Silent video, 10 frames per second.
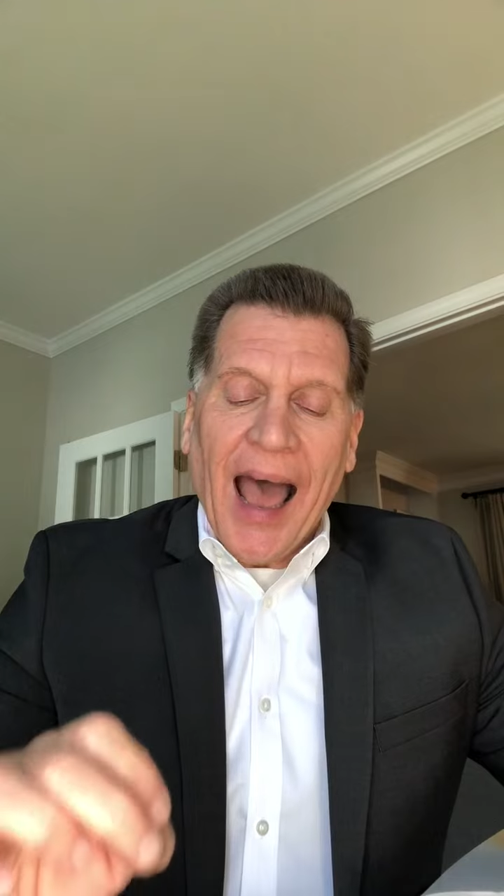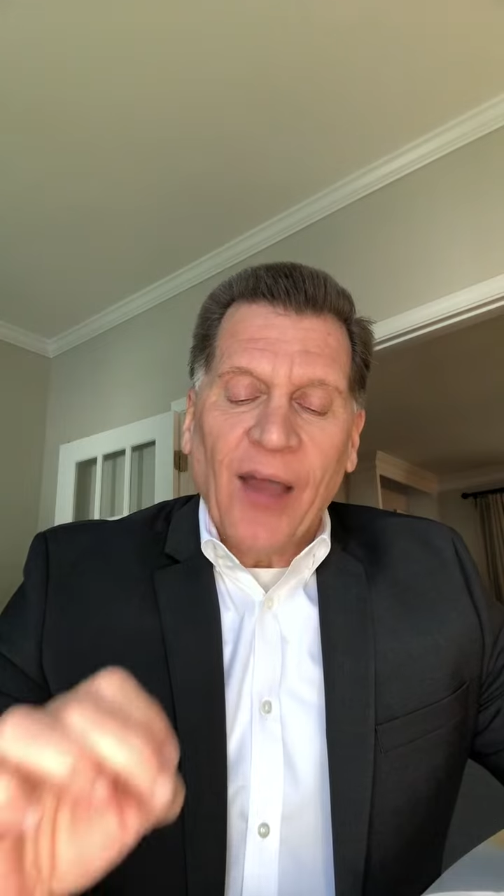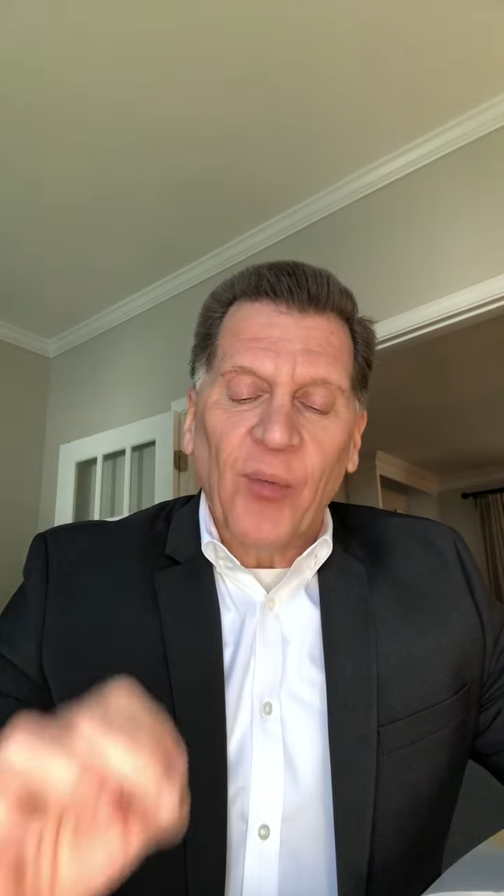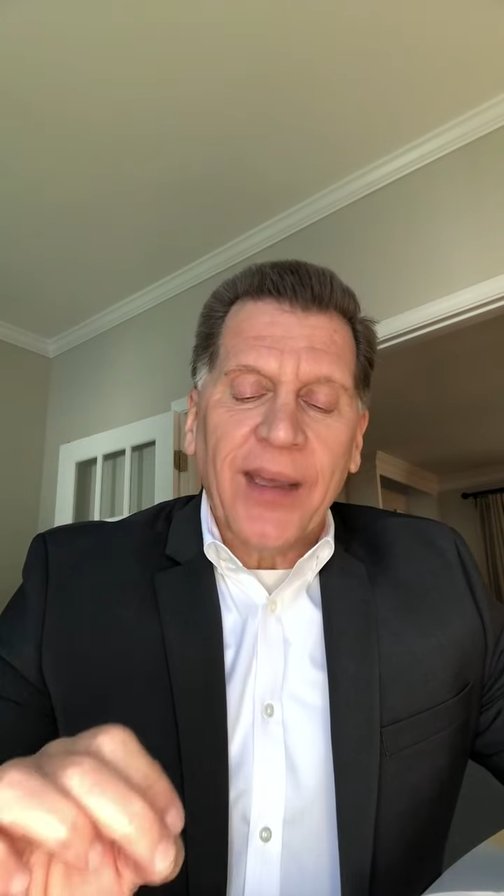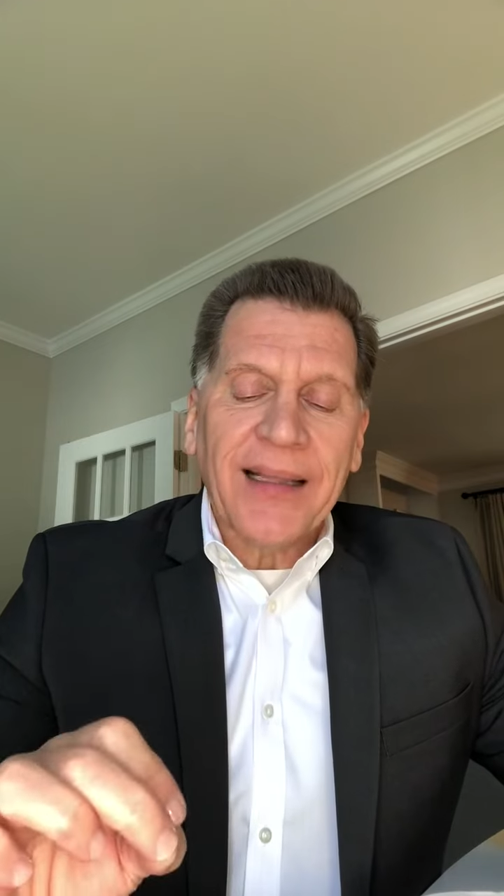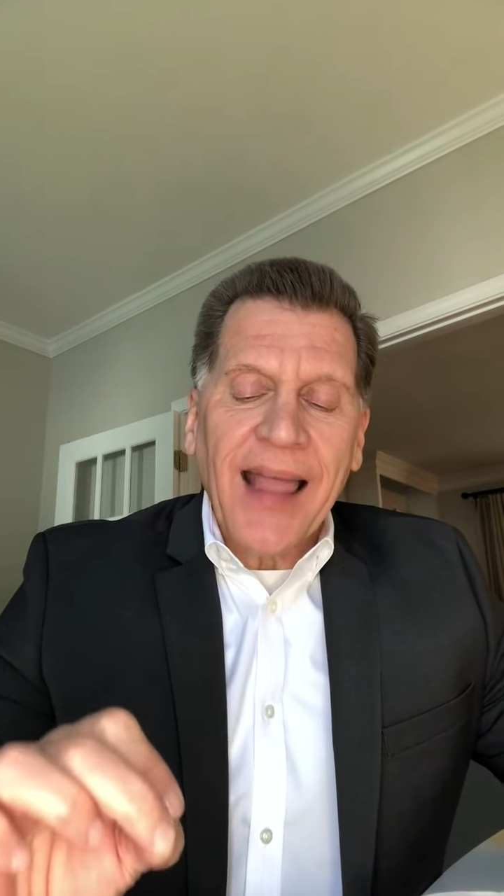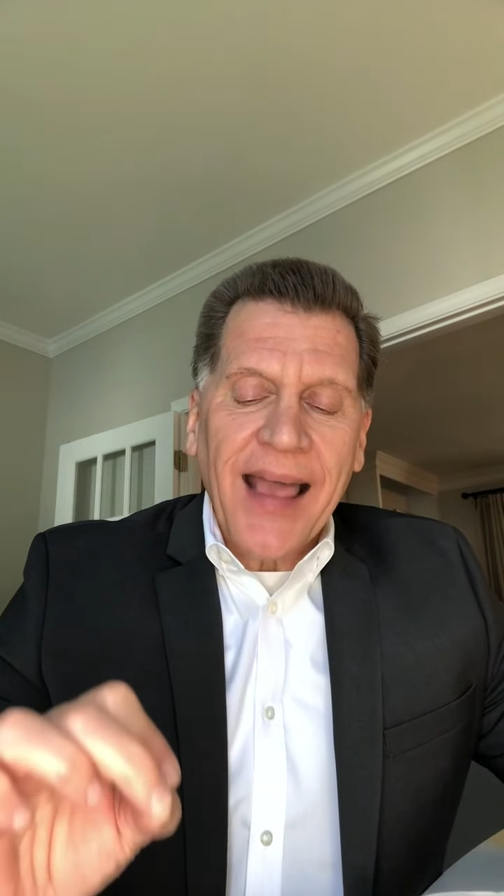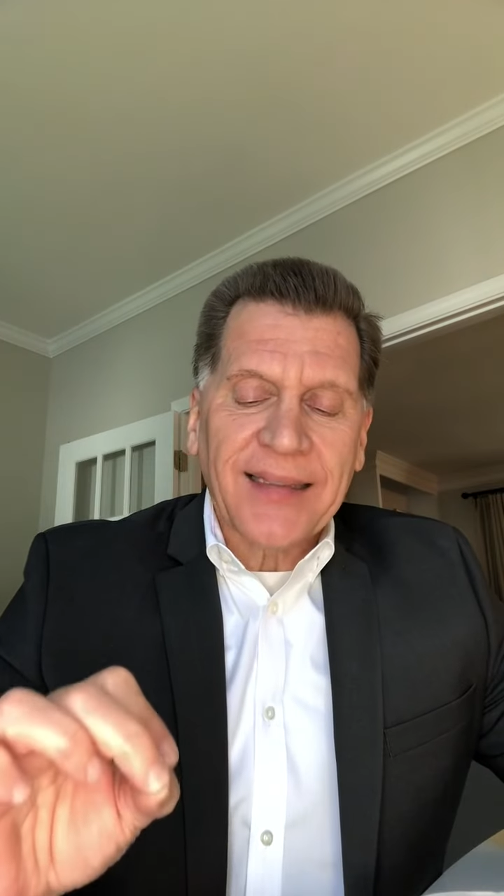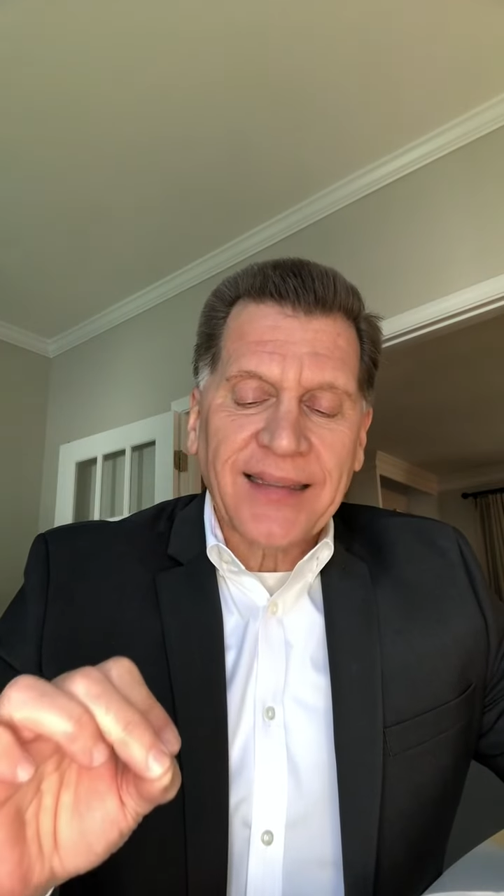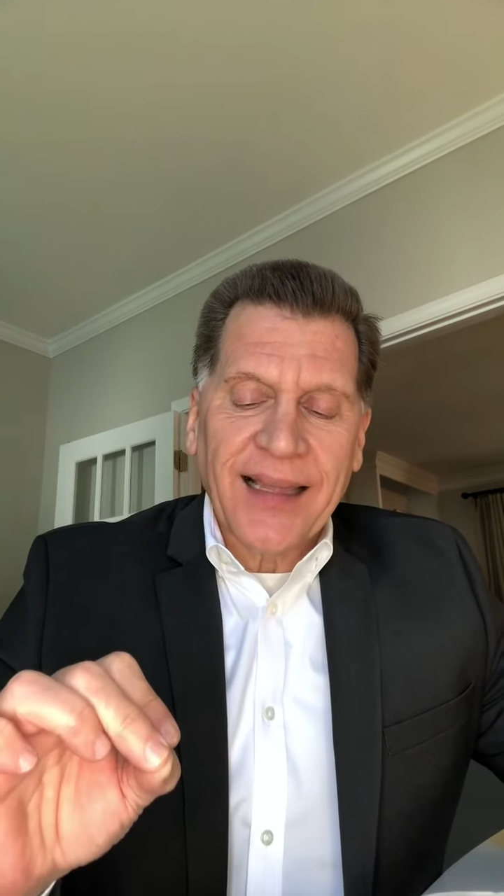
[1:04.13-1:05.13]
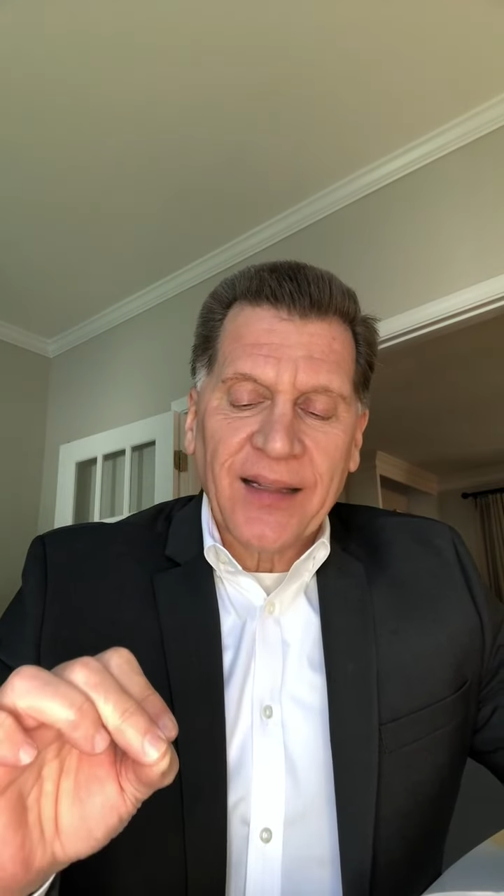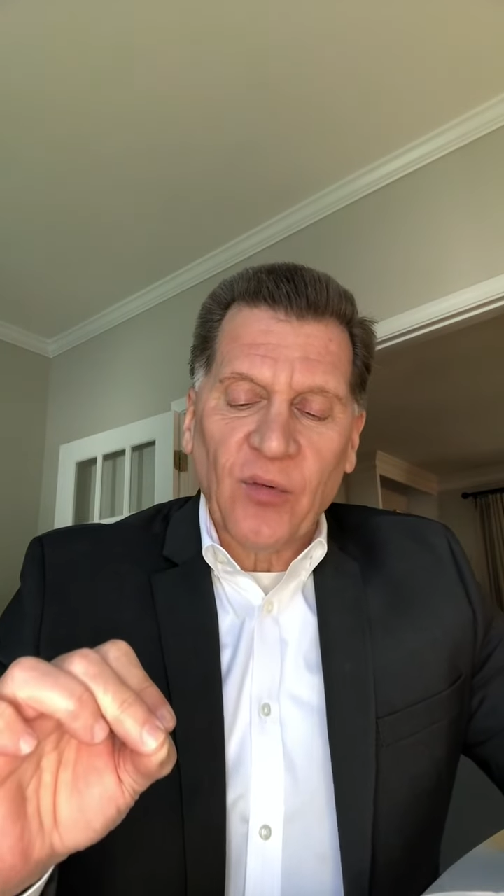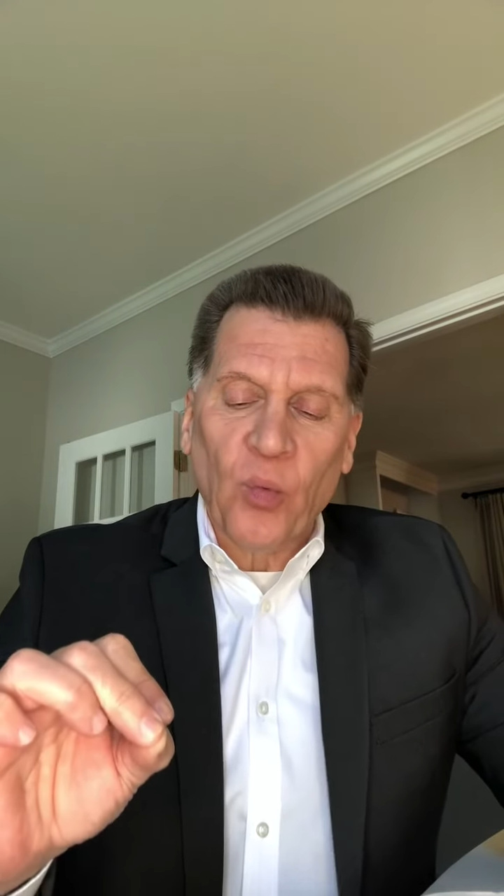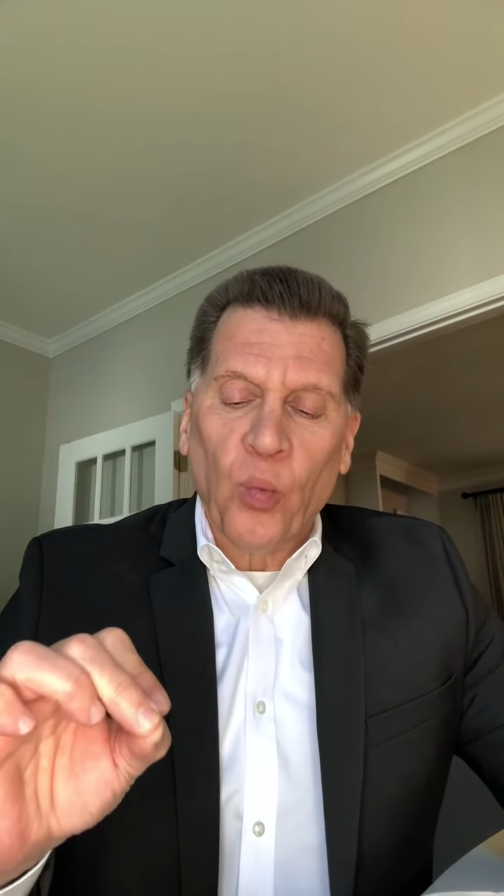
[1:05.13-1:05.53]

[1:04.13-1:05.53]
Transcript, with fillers: I realize that